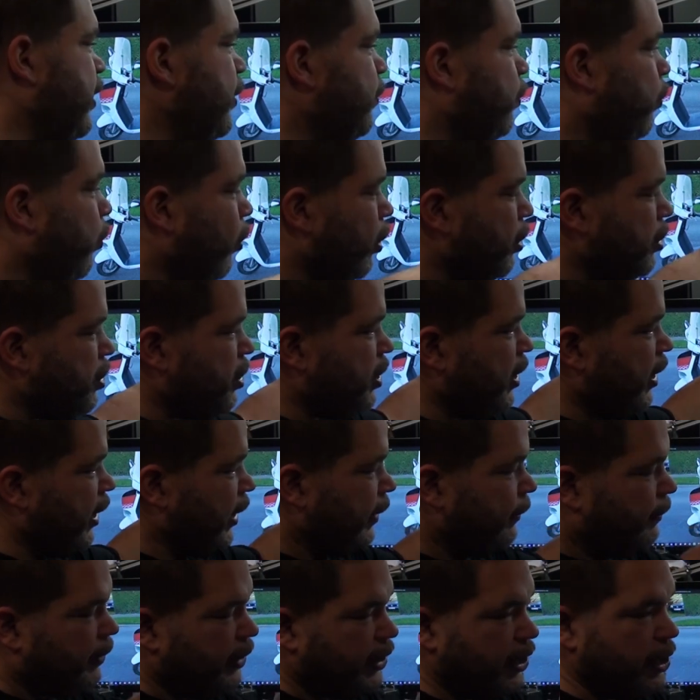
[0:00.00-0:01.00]
I did watch
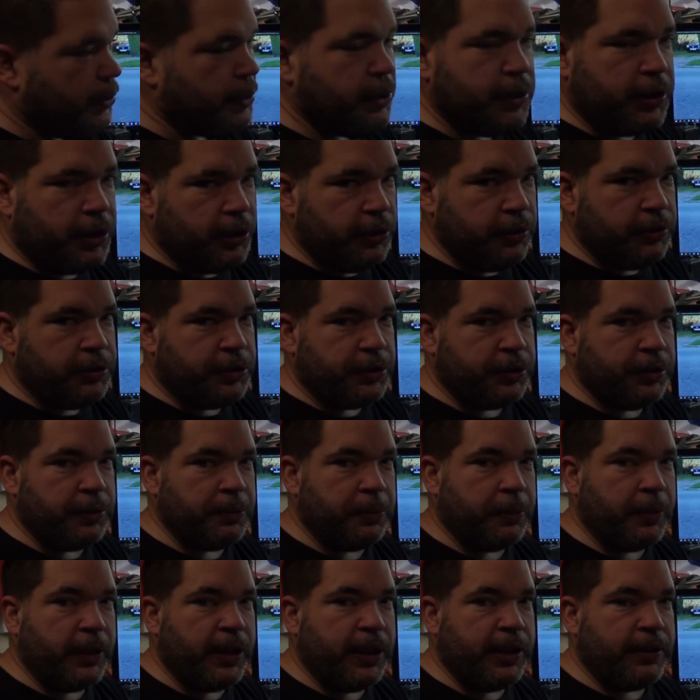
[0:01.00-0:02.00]
a video on
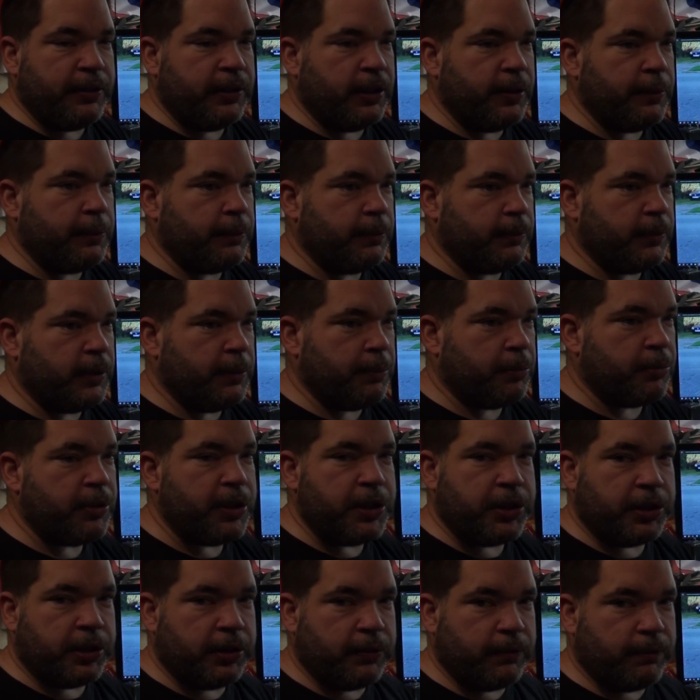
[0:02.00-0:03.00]
YouTube where um, a
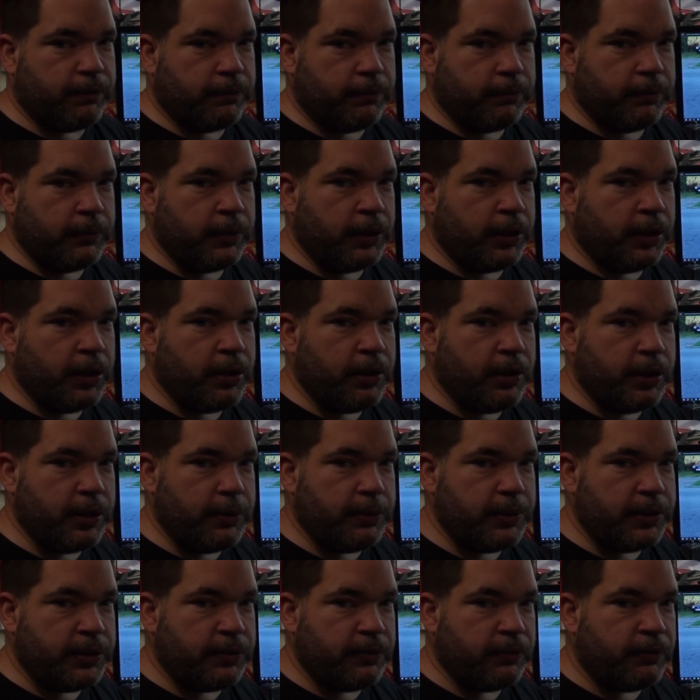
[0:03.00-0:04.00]
British
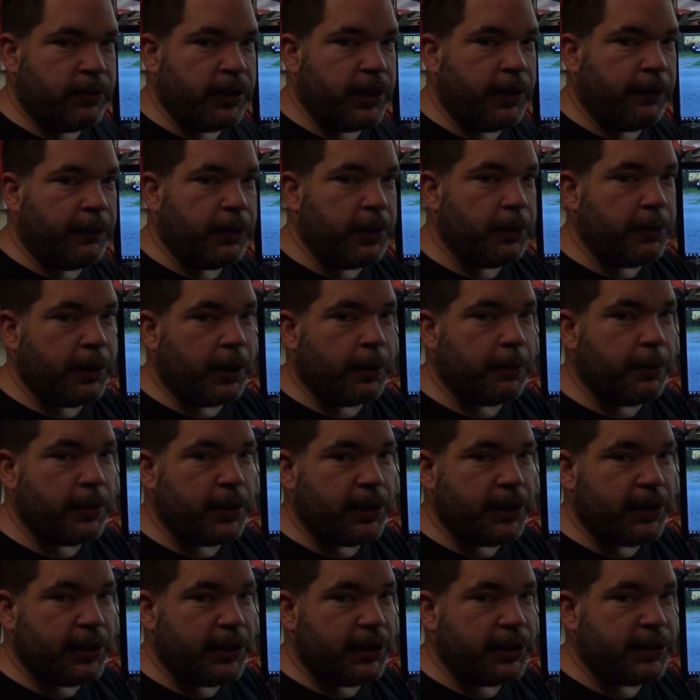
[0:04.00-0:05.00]
guy was reviewing
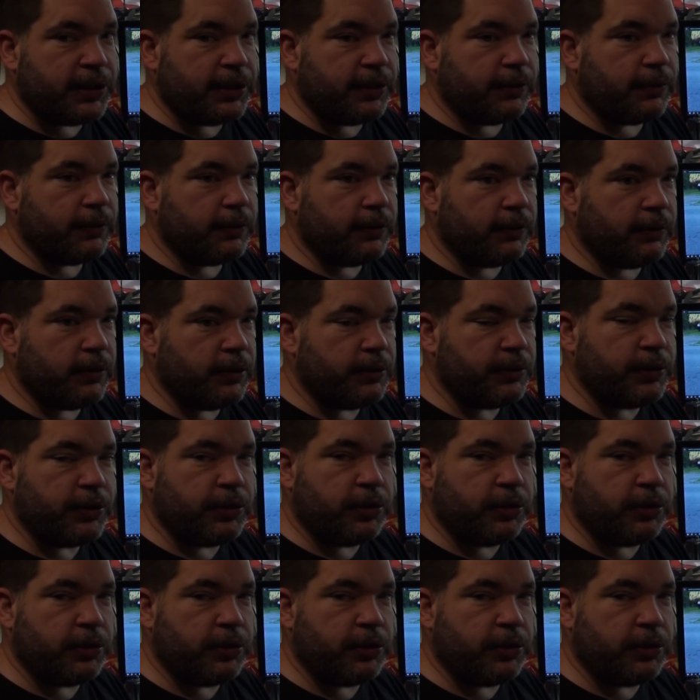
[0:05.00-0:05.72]
one of these. It was